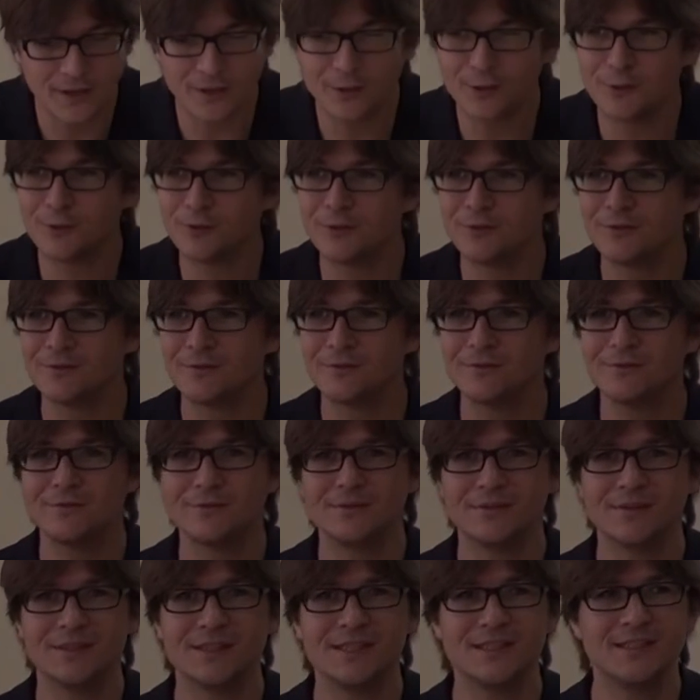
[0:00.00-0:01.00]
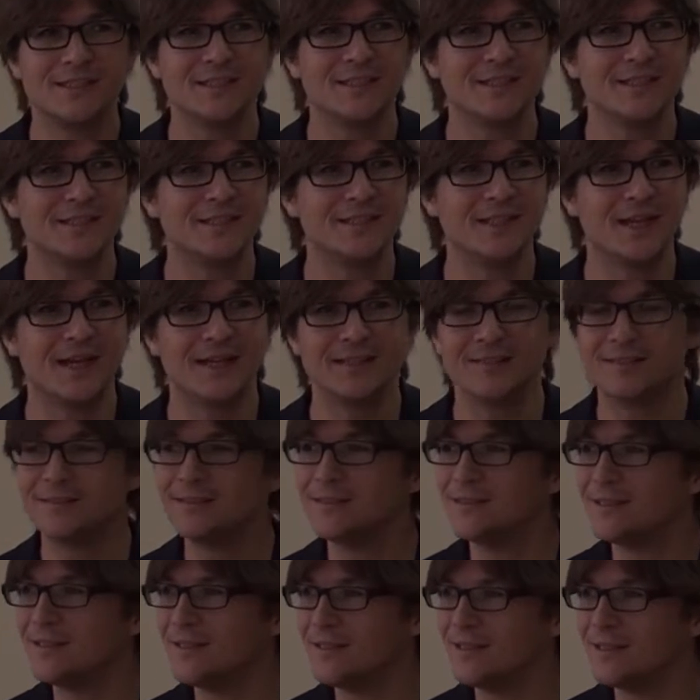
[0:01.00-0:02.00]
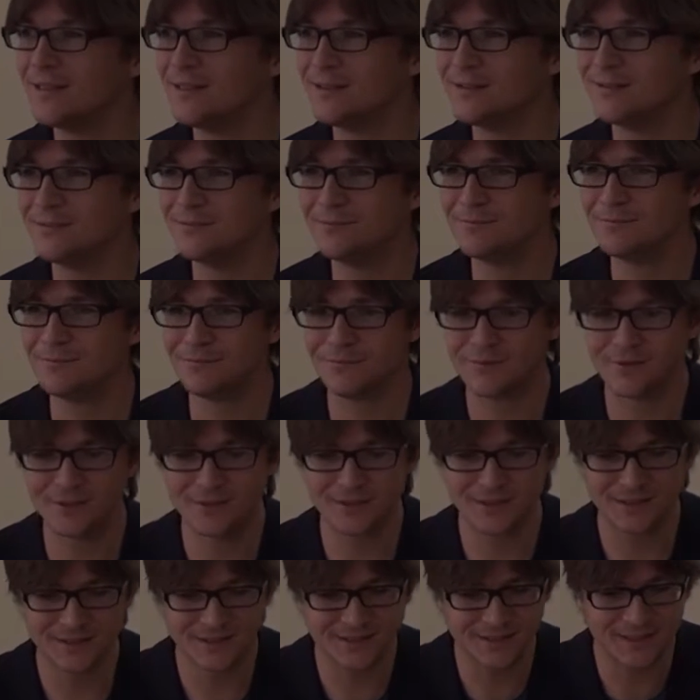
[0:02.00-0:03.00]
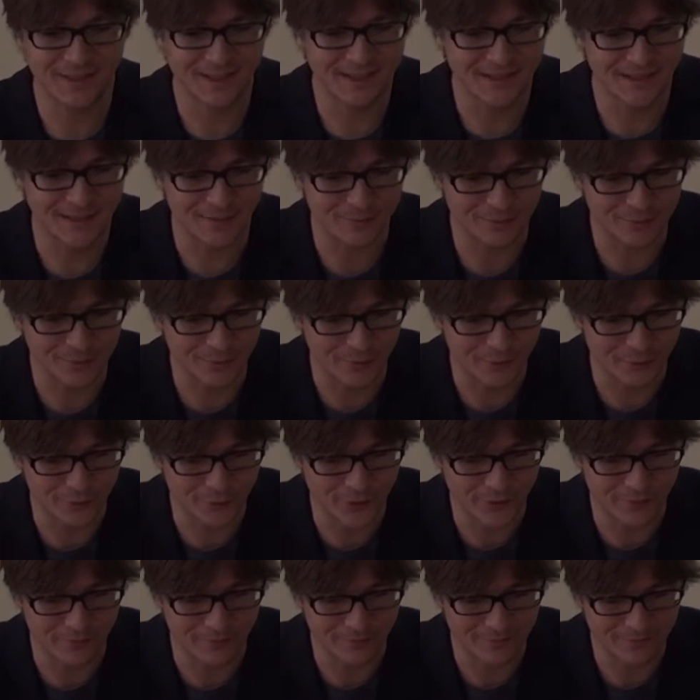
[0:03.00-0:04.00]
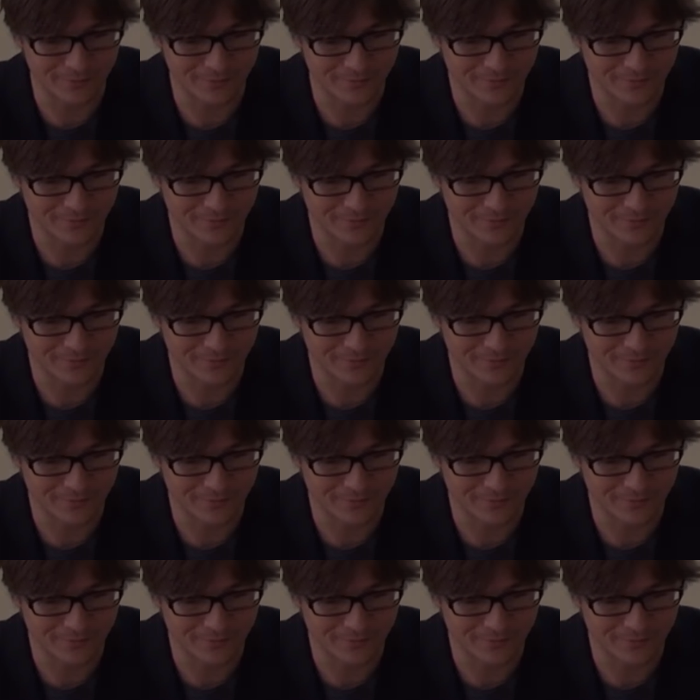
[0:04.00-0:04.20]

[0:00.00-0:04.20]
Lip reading: how this is done with the Data program.